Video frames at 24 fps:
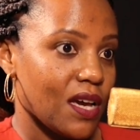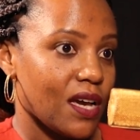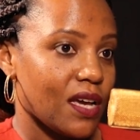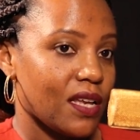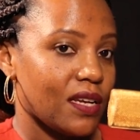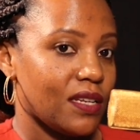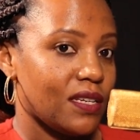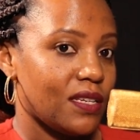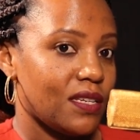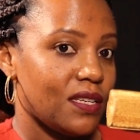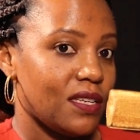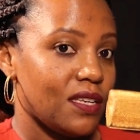
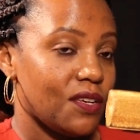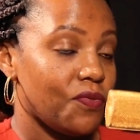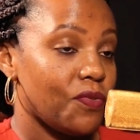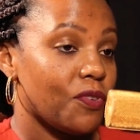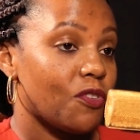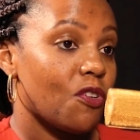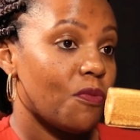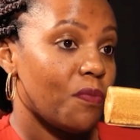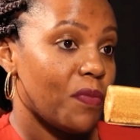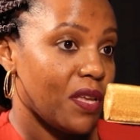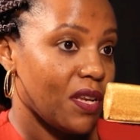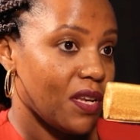And he
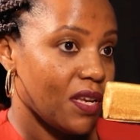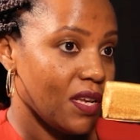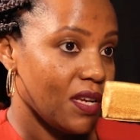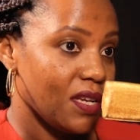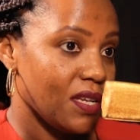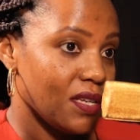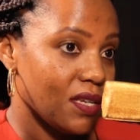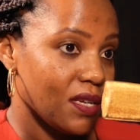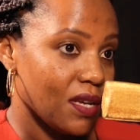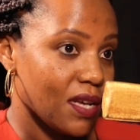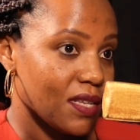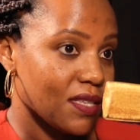recommended
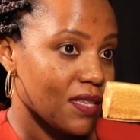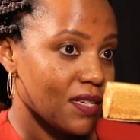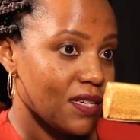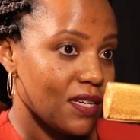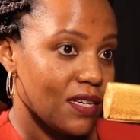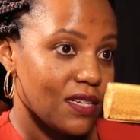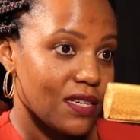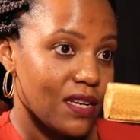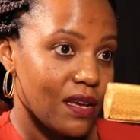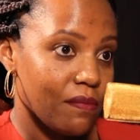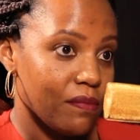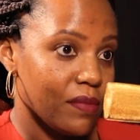a
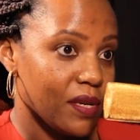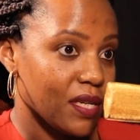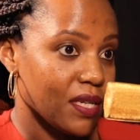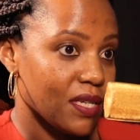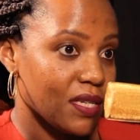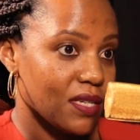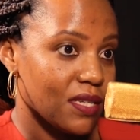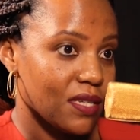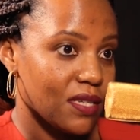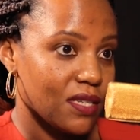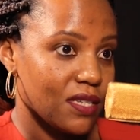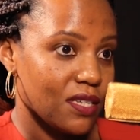certain tablet,
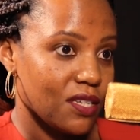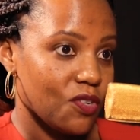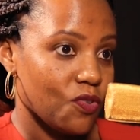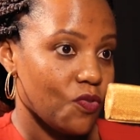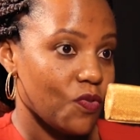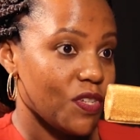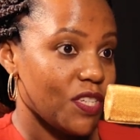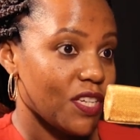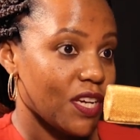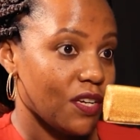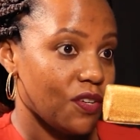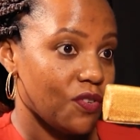
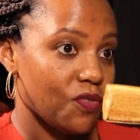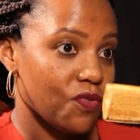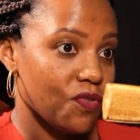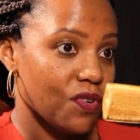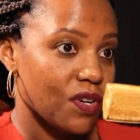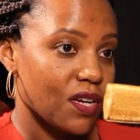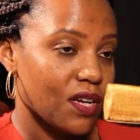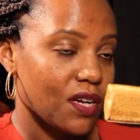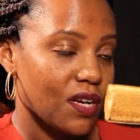which I took,